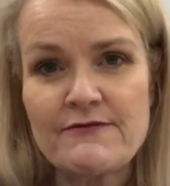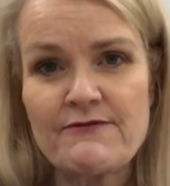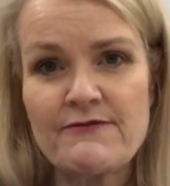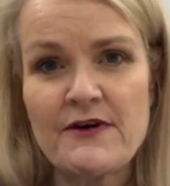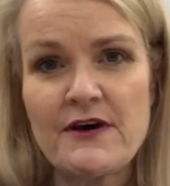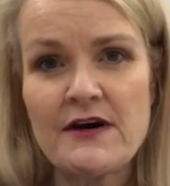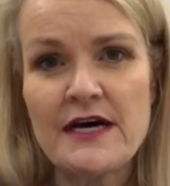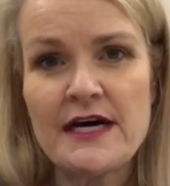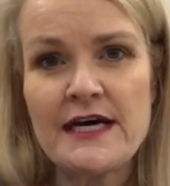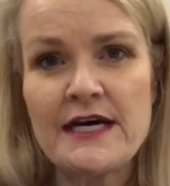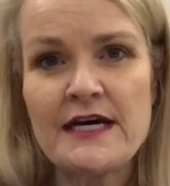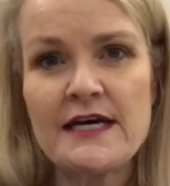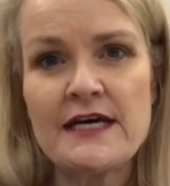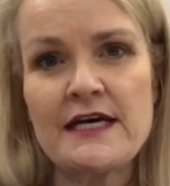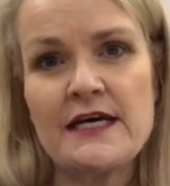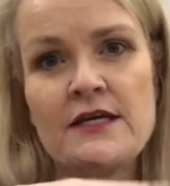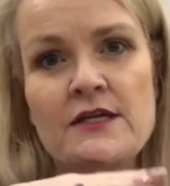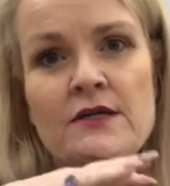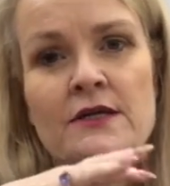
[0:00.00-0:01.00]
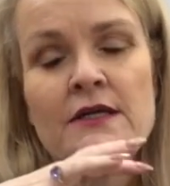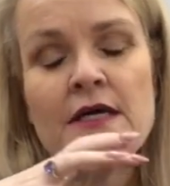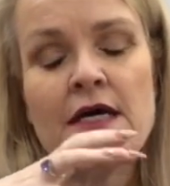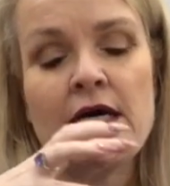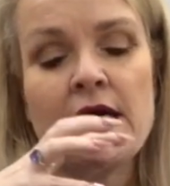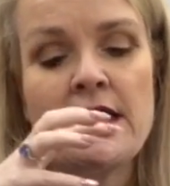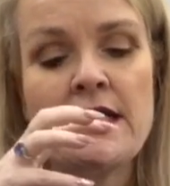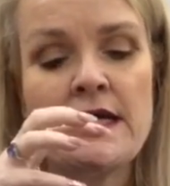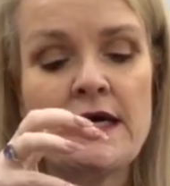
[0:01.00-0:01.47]
of fire, and
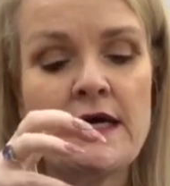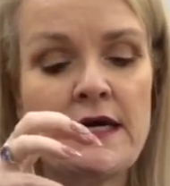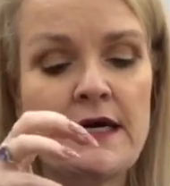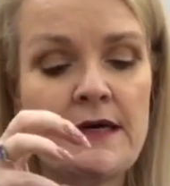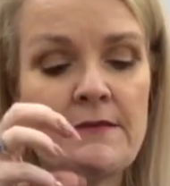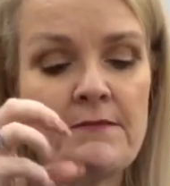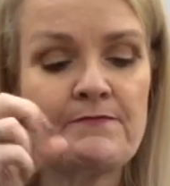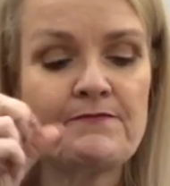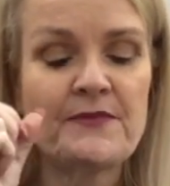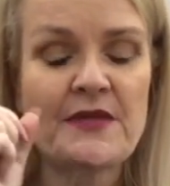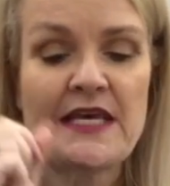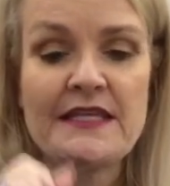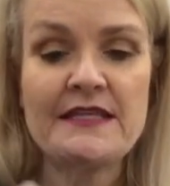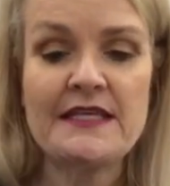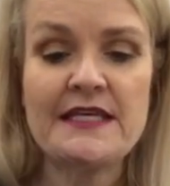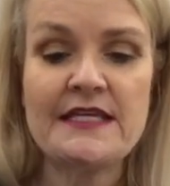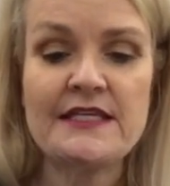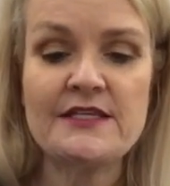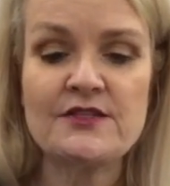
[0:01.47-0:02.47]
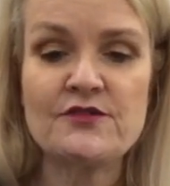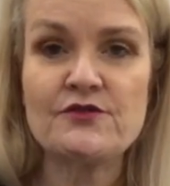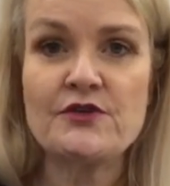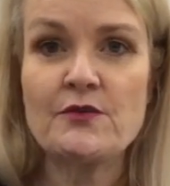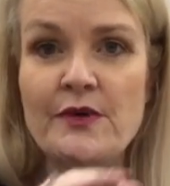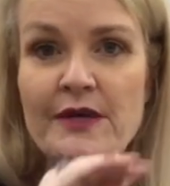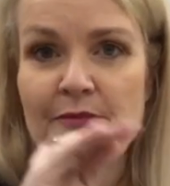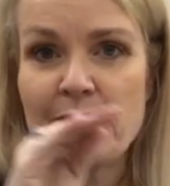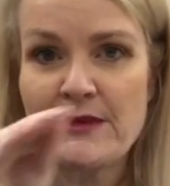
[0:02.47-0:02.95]
in the
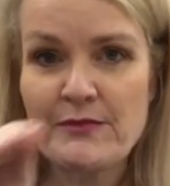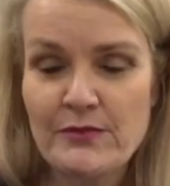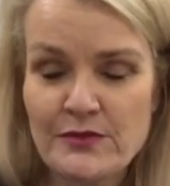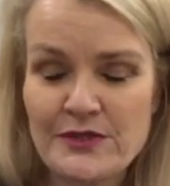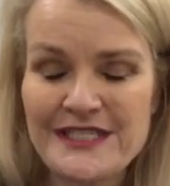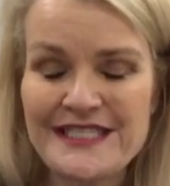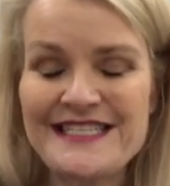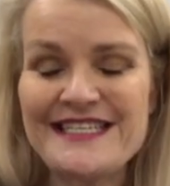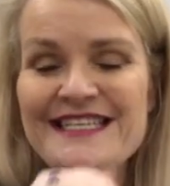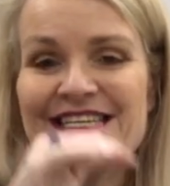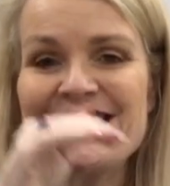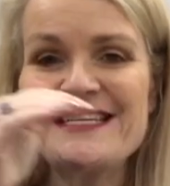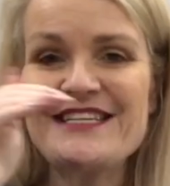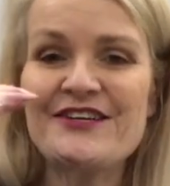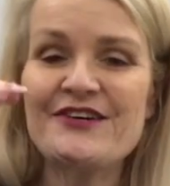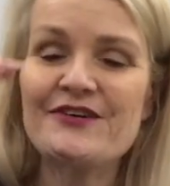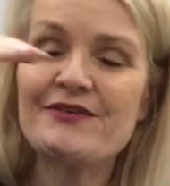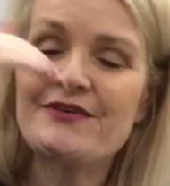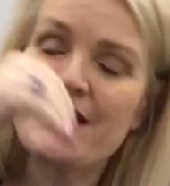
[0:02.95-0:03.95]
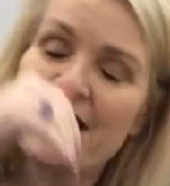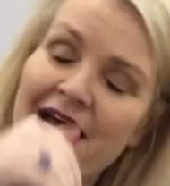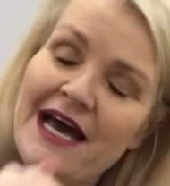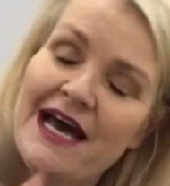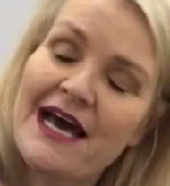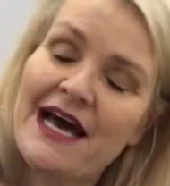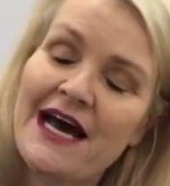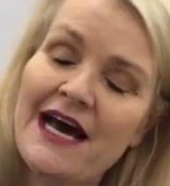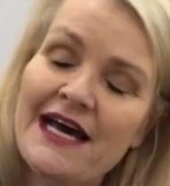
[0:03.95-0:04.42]
industry where people,
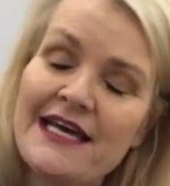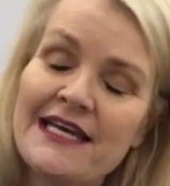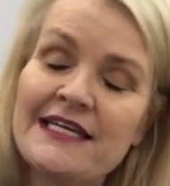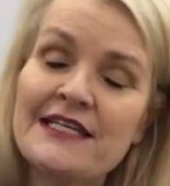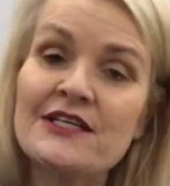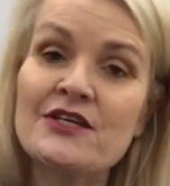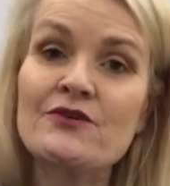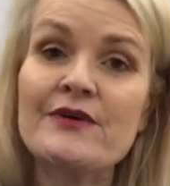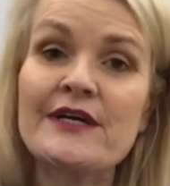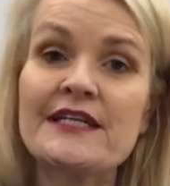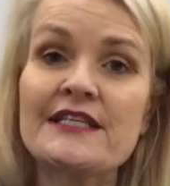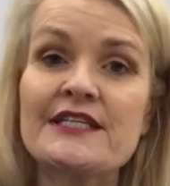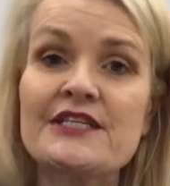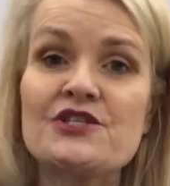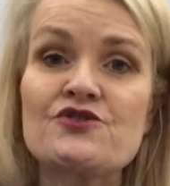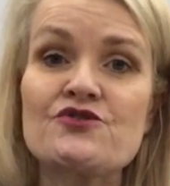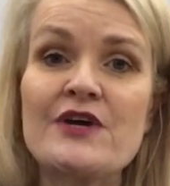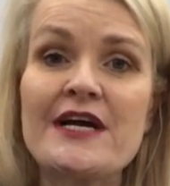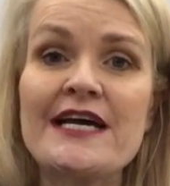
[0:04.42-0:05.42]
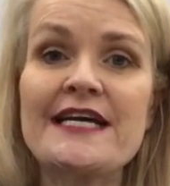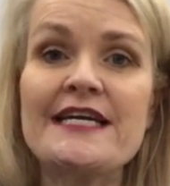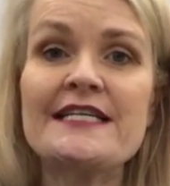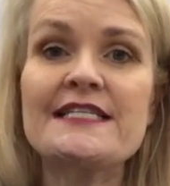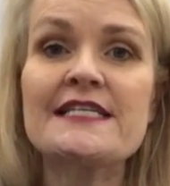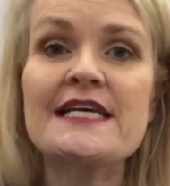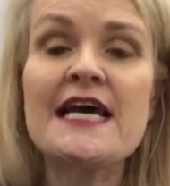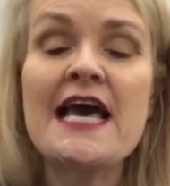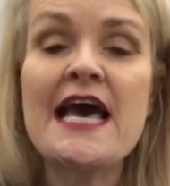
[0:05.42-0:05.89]
are incorrectly
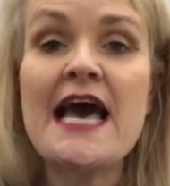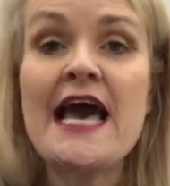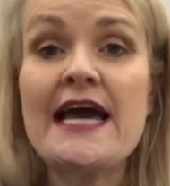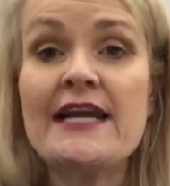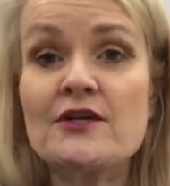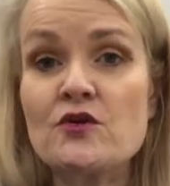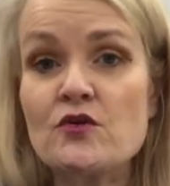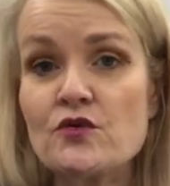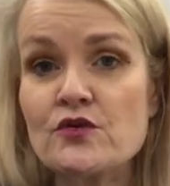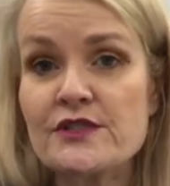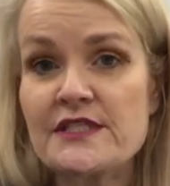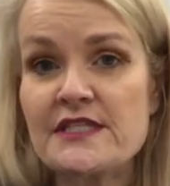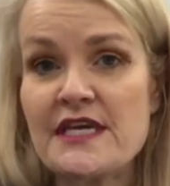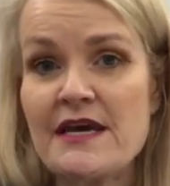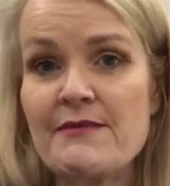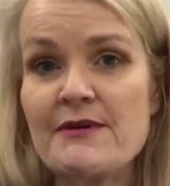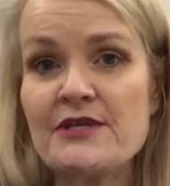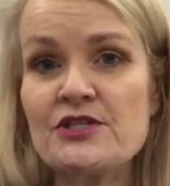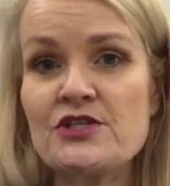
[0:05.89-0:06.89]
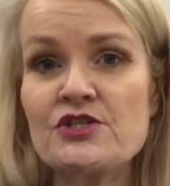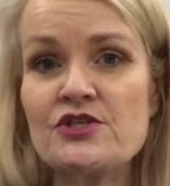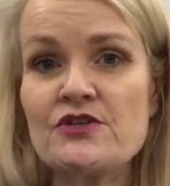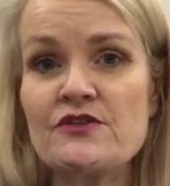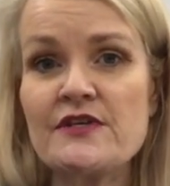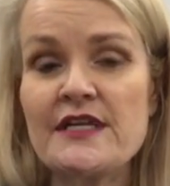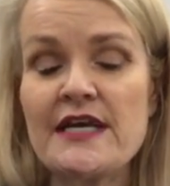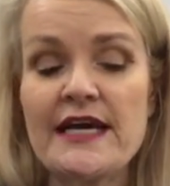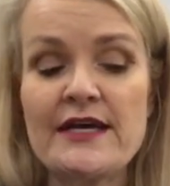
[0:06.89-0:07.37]
trained and cause damage to
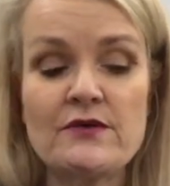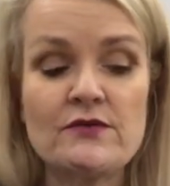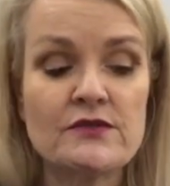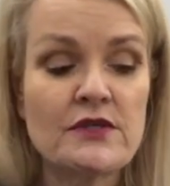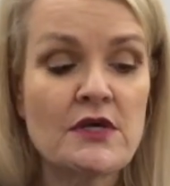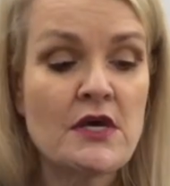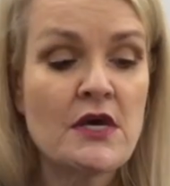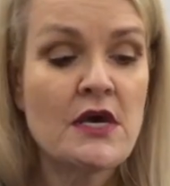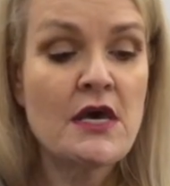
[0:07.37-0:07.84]
the nails.